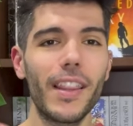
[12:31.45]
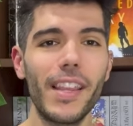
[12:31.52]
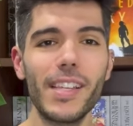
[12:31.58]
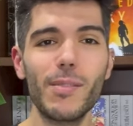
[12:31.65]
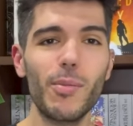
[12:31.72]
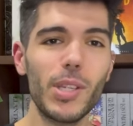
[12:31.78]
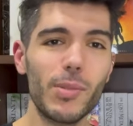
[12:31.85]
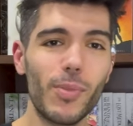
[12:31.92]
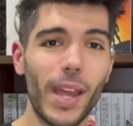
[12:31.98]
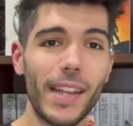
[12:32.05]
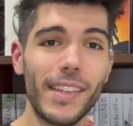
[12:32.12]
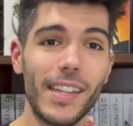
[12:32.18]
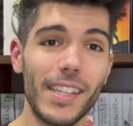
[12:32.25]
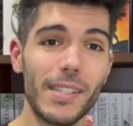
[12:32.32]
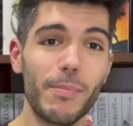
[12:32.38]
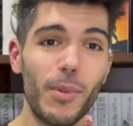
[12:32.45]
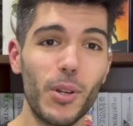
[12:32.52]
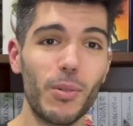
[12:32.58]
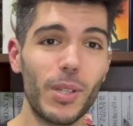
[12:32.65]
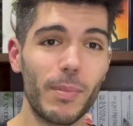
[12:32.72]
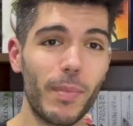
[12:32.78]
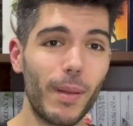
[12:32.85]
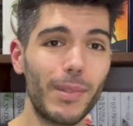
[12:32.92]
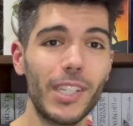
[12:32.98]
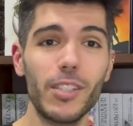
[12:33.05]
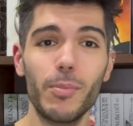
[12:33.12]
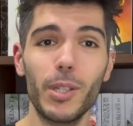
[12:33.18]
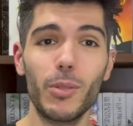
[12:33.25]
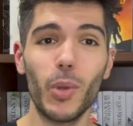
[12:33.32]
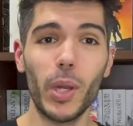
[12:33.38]
this was when this book was
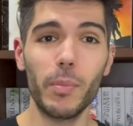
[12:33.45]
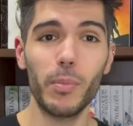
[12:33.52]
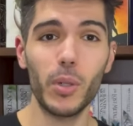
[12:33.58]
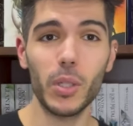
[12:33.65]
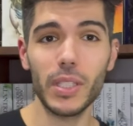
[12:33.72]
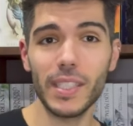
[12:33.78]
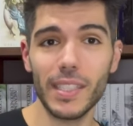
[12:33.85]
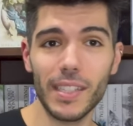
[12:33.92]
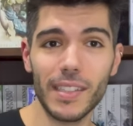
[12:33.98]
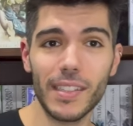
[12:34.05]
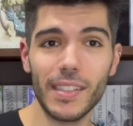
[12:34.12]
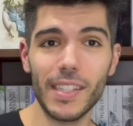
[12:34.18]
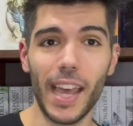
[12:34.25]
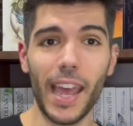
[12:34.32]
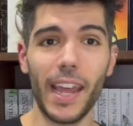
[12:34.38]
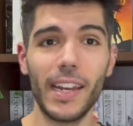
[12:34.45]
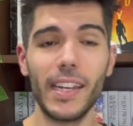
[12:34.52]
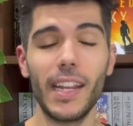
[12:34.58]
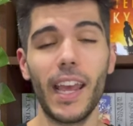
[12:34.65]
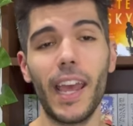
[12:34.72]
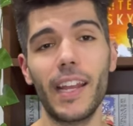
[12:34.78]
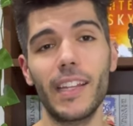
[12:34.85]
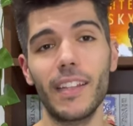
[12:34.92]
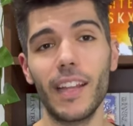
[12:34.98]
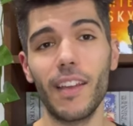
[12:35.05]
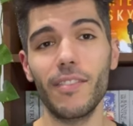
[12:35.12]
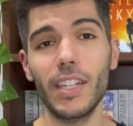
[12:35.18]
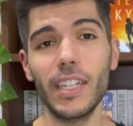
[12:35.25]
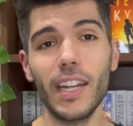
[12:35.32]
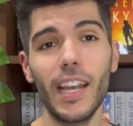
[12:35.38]
published, between books ten and
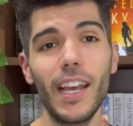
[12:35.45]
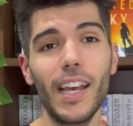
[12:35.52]
eleven,